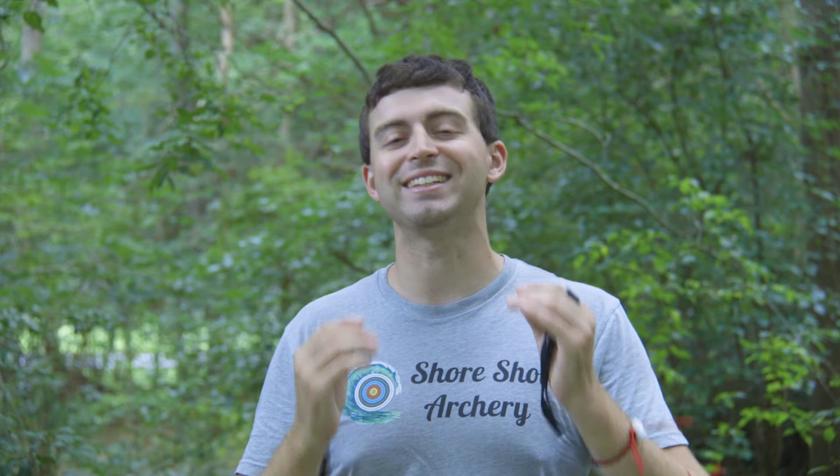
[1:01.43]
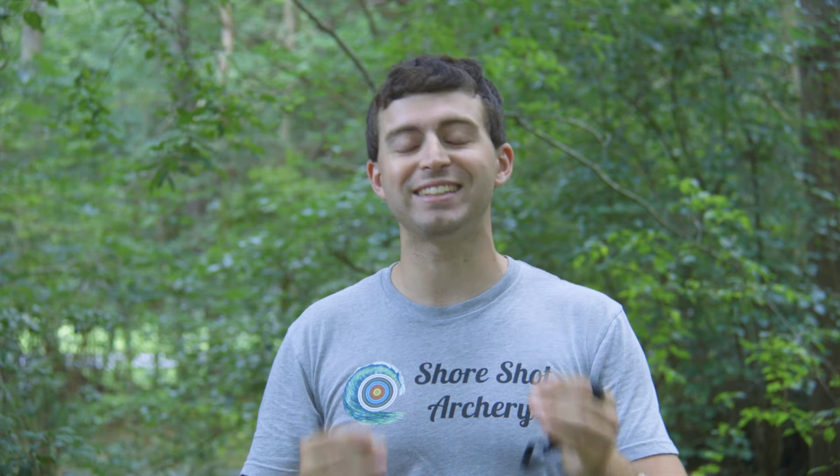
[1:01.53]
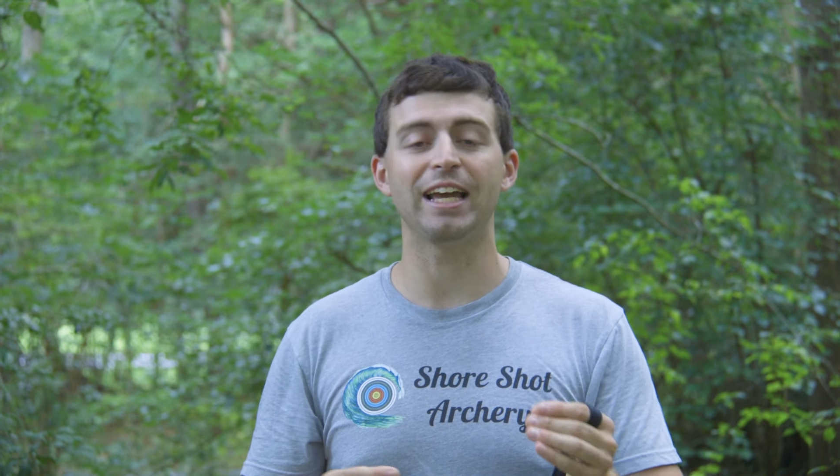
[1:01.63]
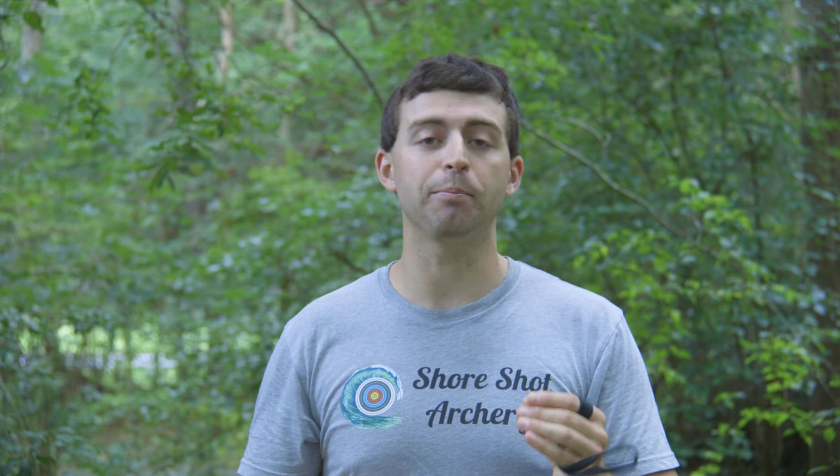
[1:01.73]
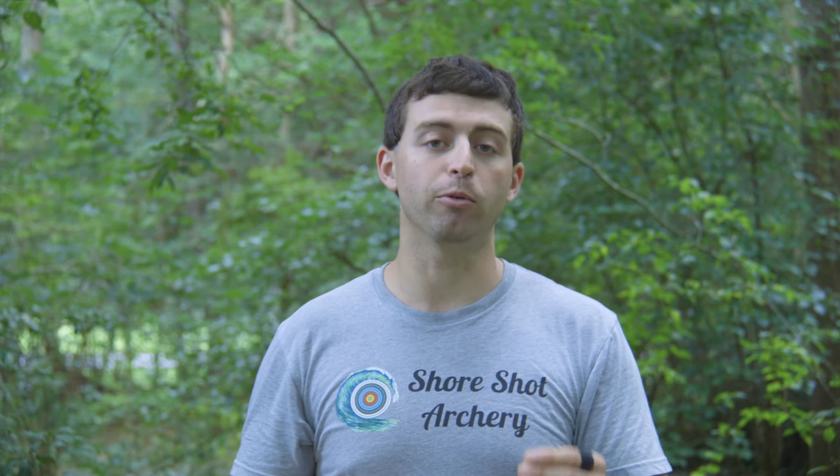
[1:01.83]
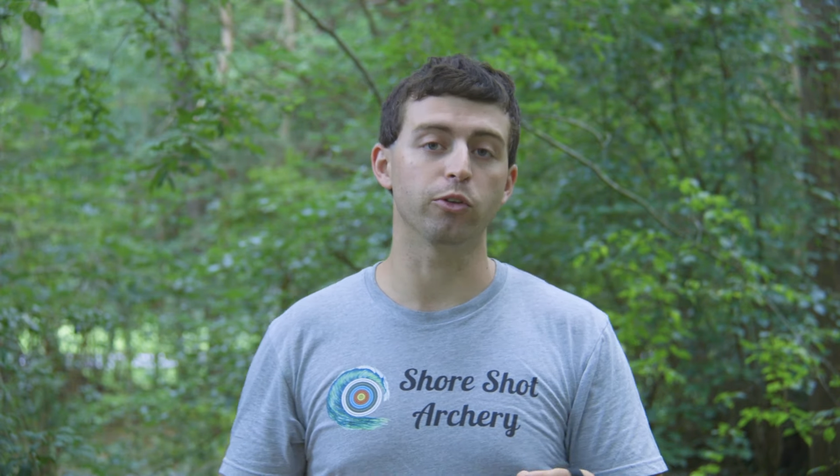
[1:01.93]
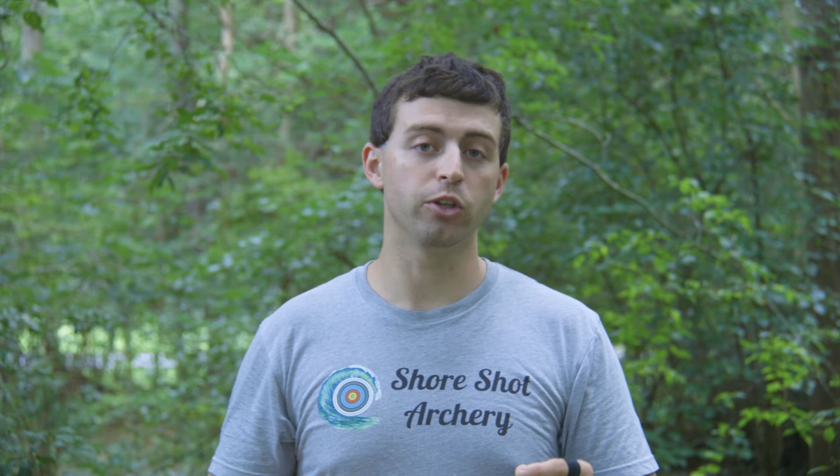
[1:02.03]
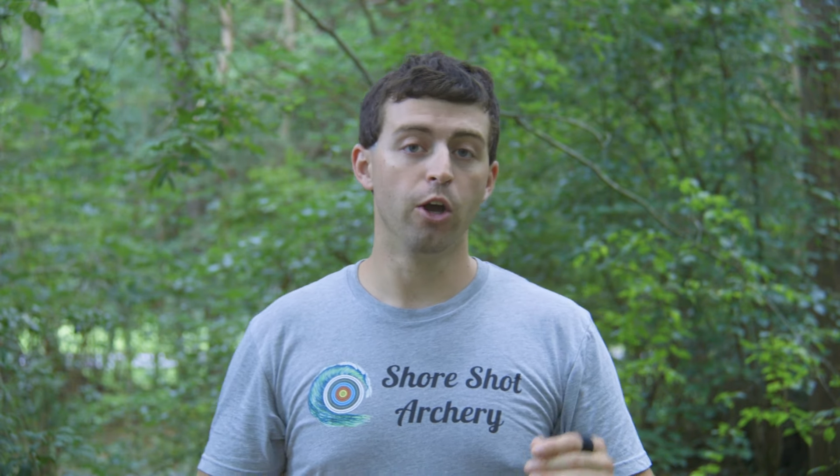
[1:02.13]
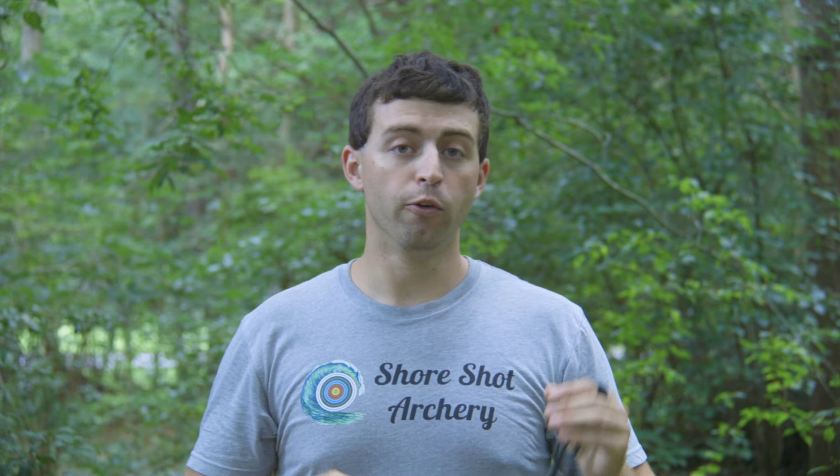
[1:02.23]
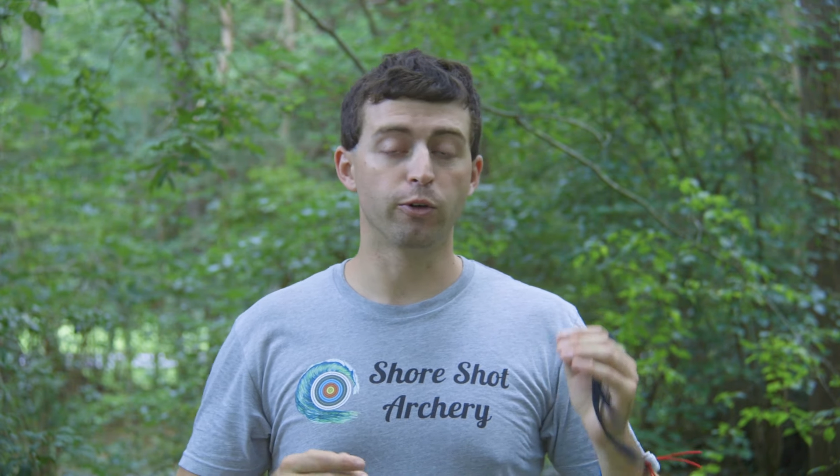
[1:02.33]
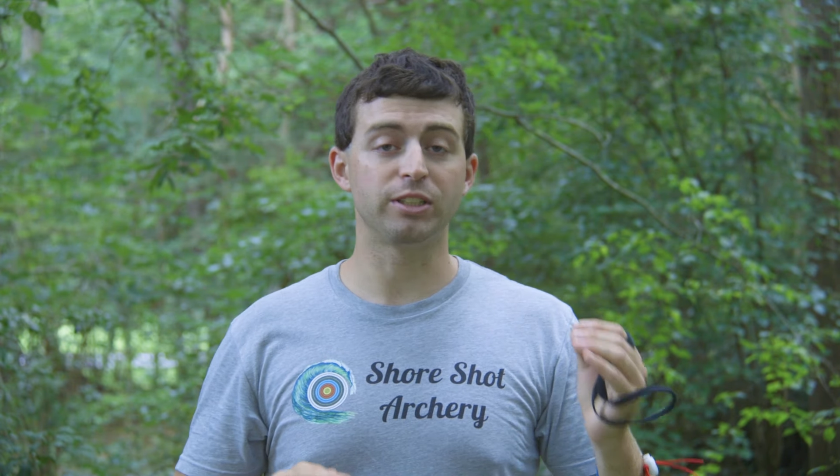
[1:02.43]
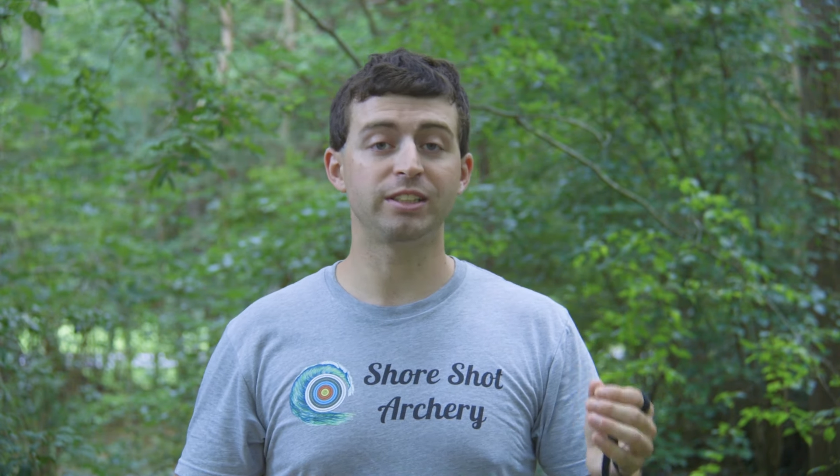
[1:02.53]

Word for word: examples for